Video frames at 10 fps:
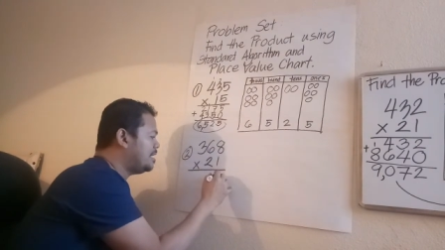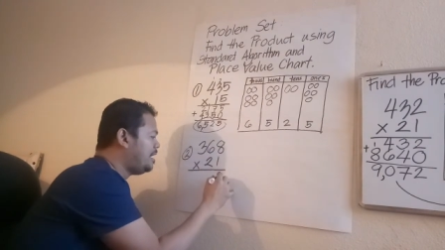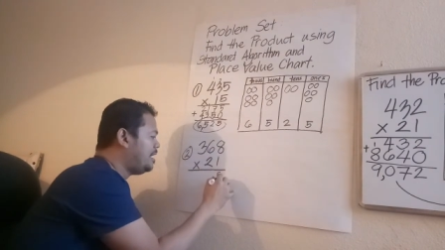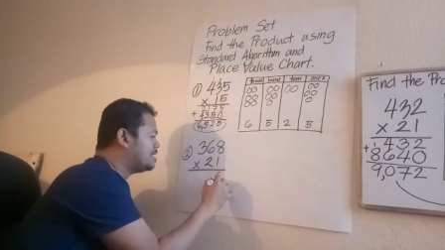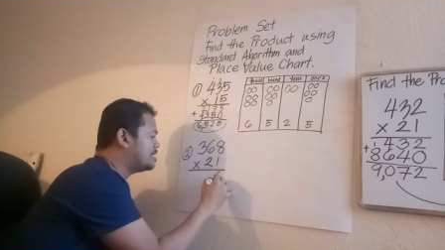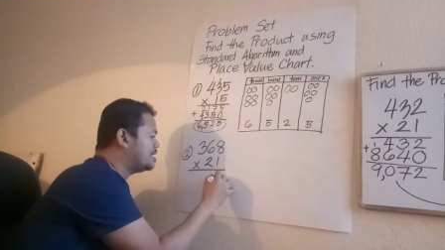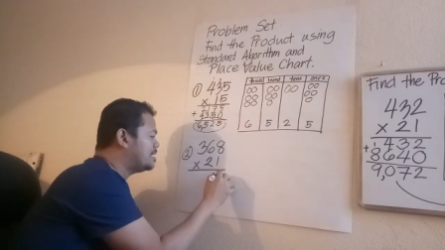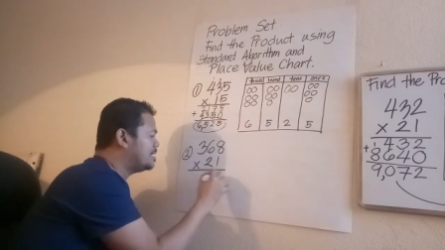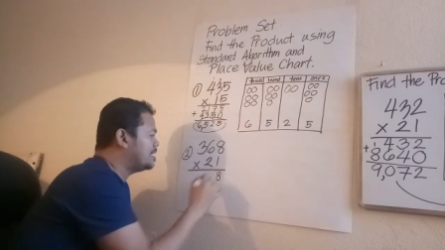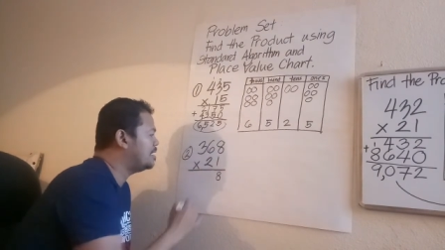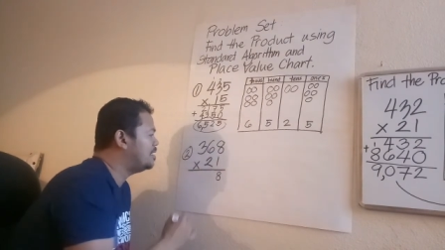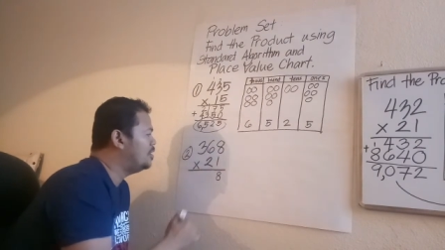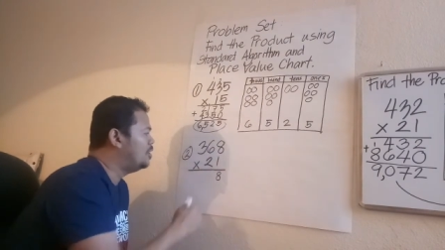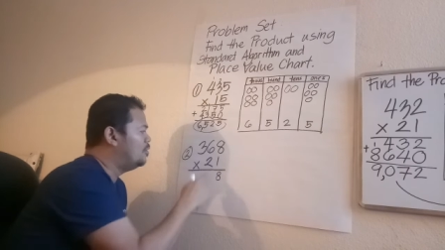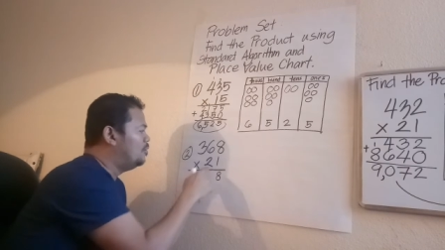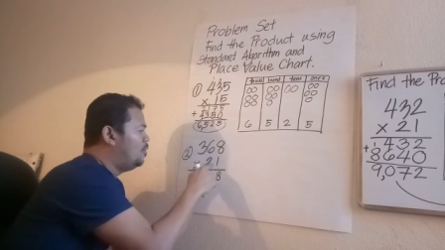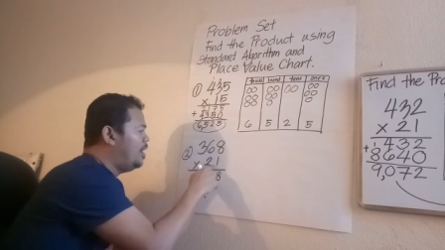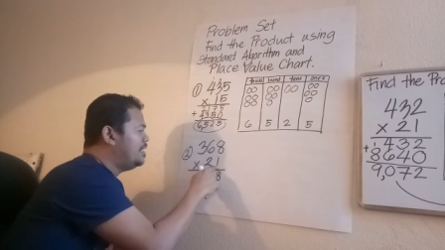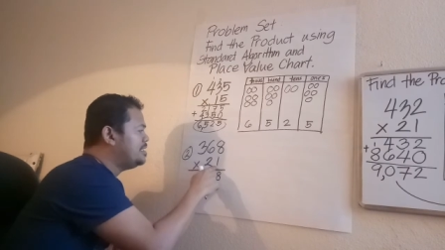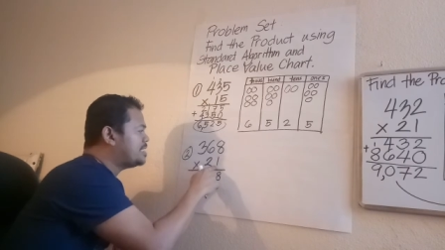8.
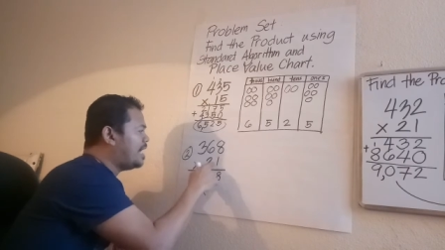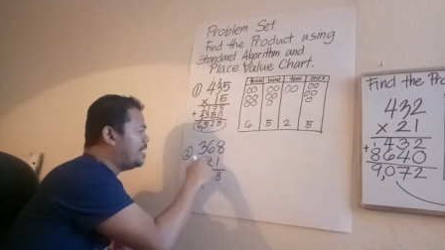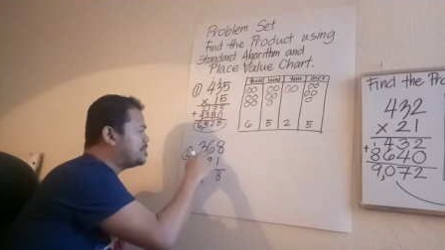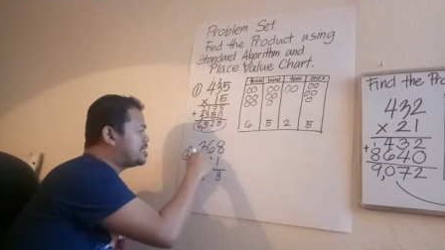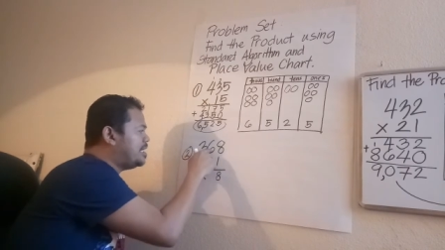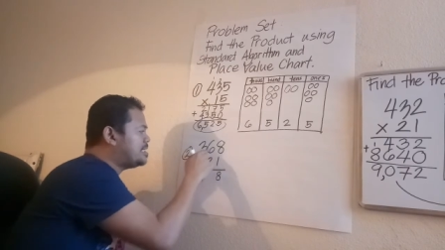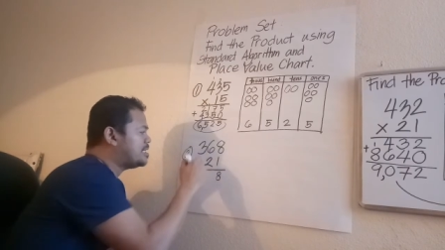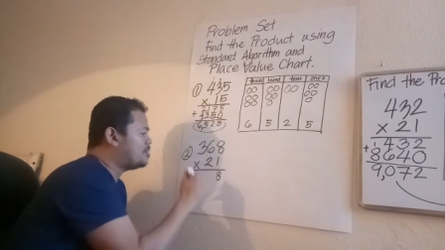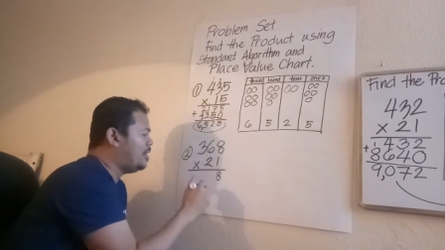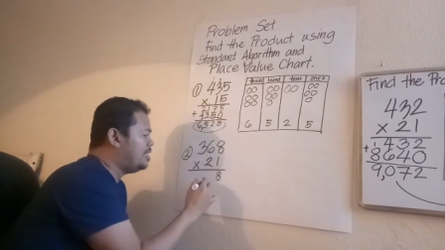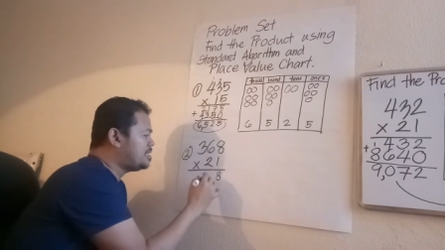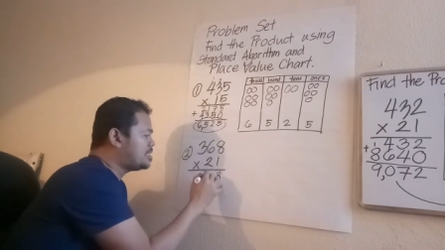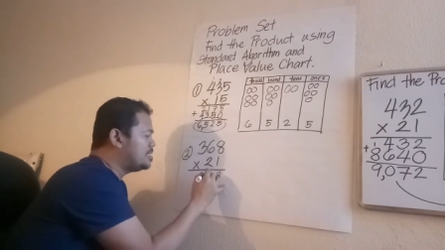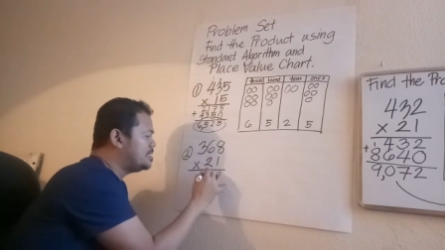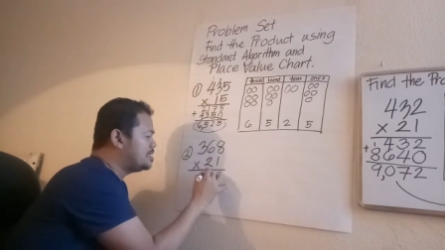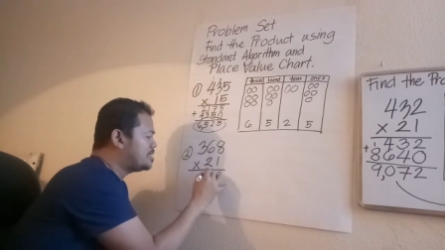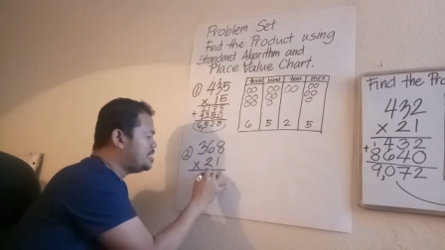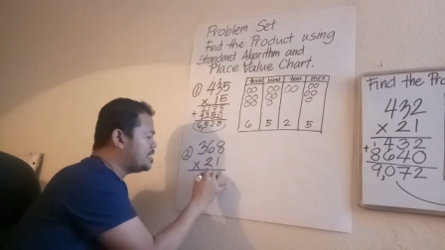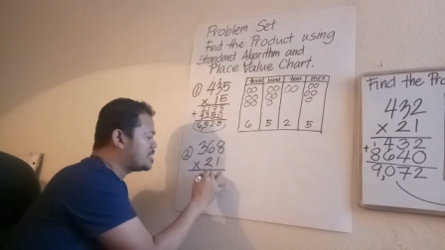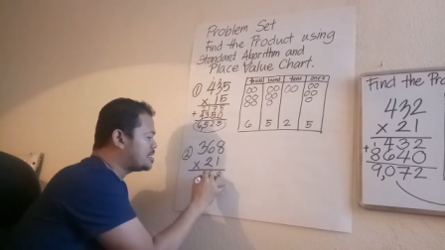1 times 6 equals
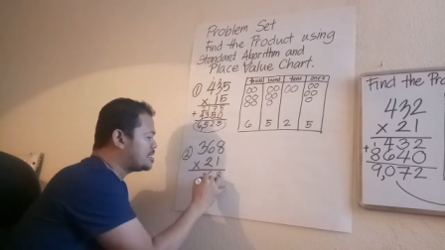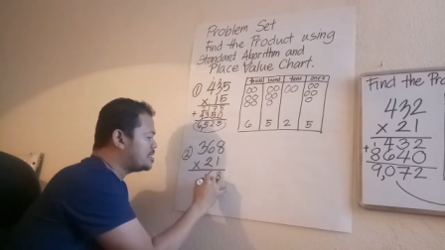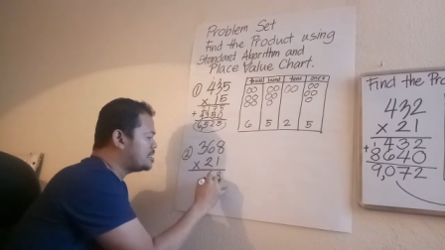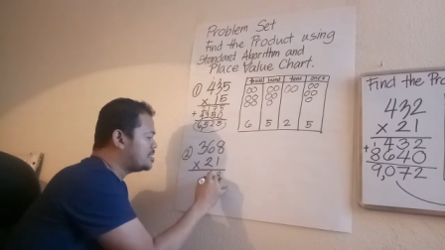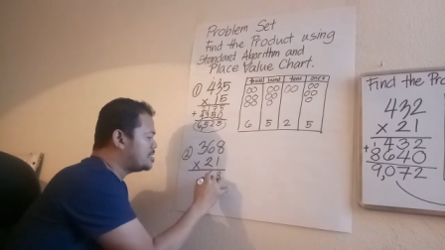6.